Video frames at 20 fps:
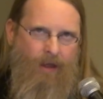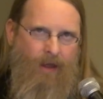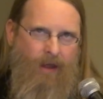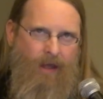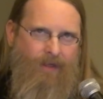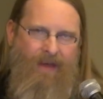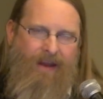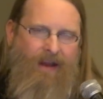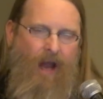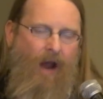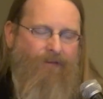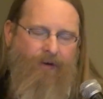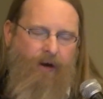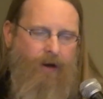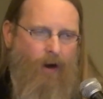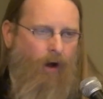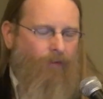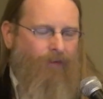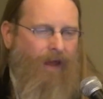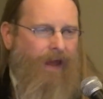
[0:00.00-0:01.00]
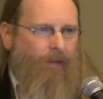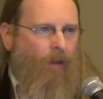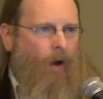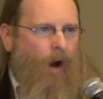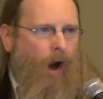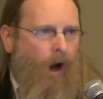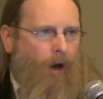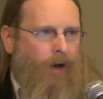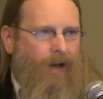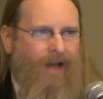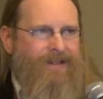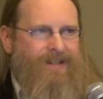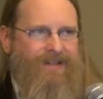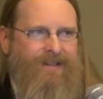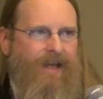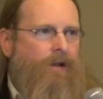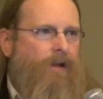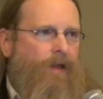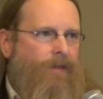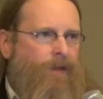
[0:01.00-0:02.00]
They covered it all day long. It's
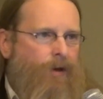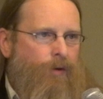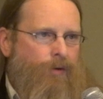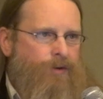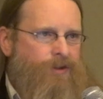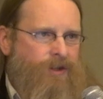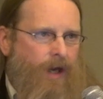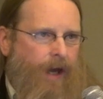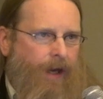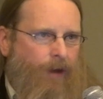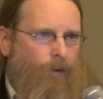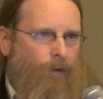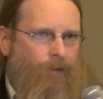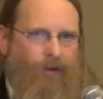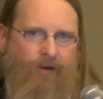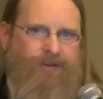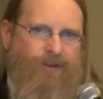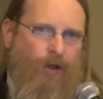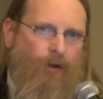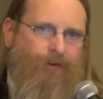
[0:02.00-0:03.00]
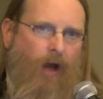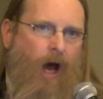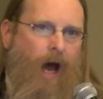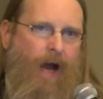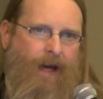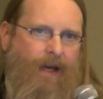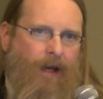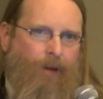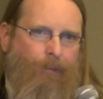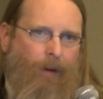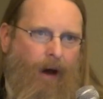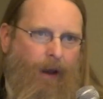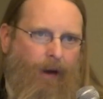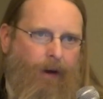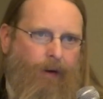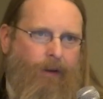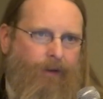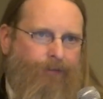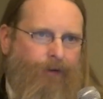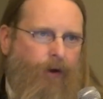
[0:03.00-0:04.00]
still in the news cycle. They're still talking about
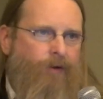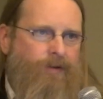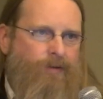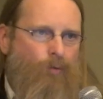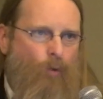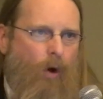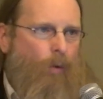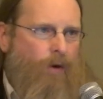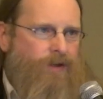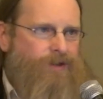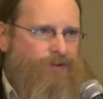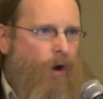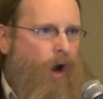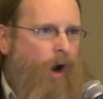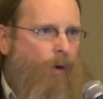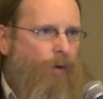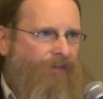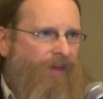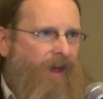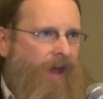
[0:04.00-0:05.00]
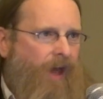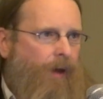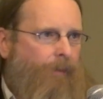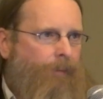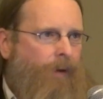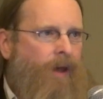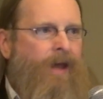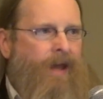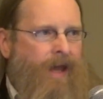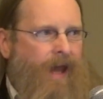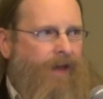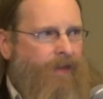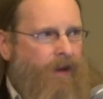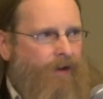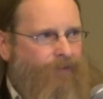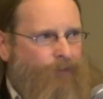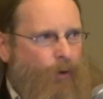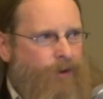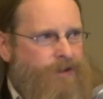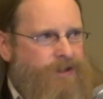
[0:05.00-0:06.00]
it. It turned, well, what's wrong with him? And then,
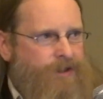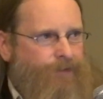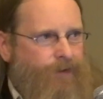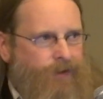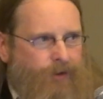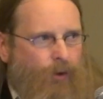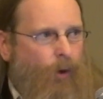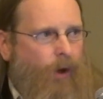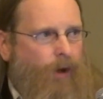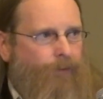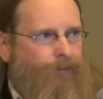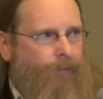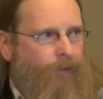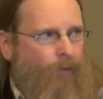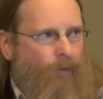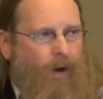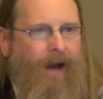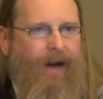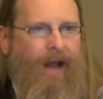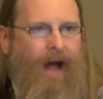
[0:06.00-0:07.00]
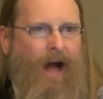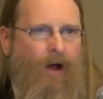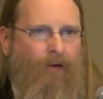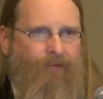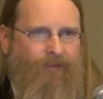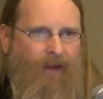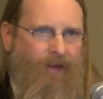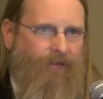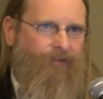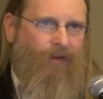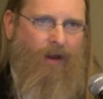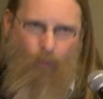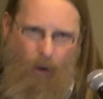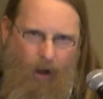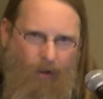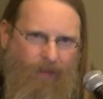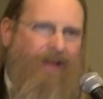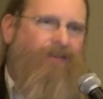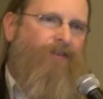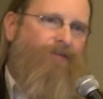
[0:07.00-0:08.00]
of course, the retort from the White House is like,
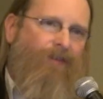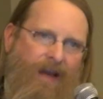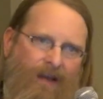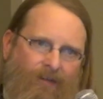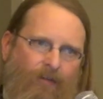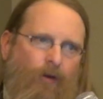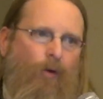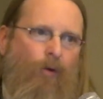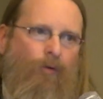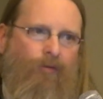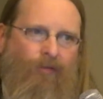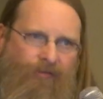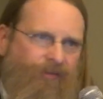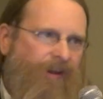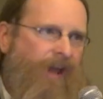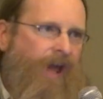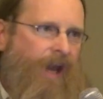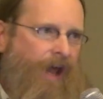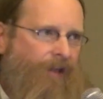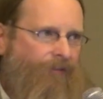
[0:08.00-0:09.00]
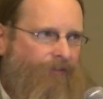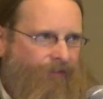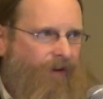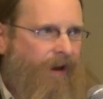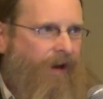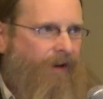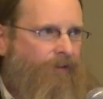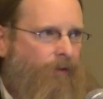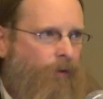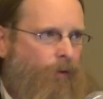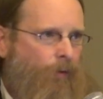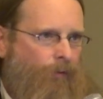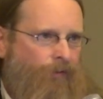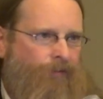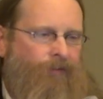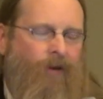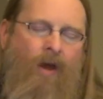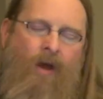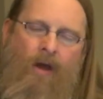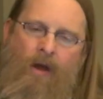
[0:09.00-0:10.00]
well, that's fake news, and CNN's fake
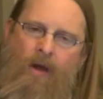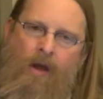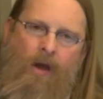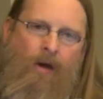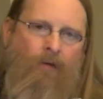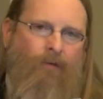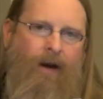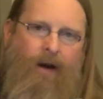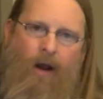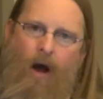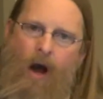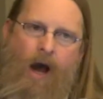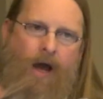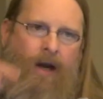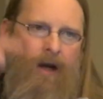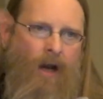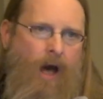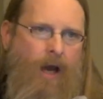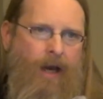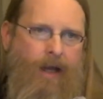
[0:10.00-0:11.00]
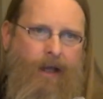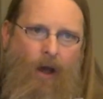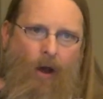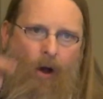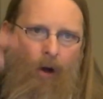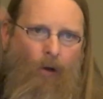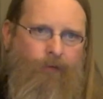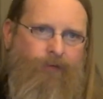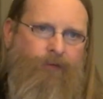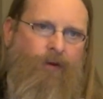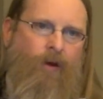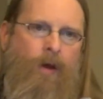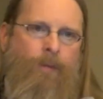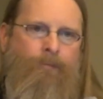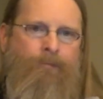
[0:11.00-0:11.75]
news. Right, on and on it goes.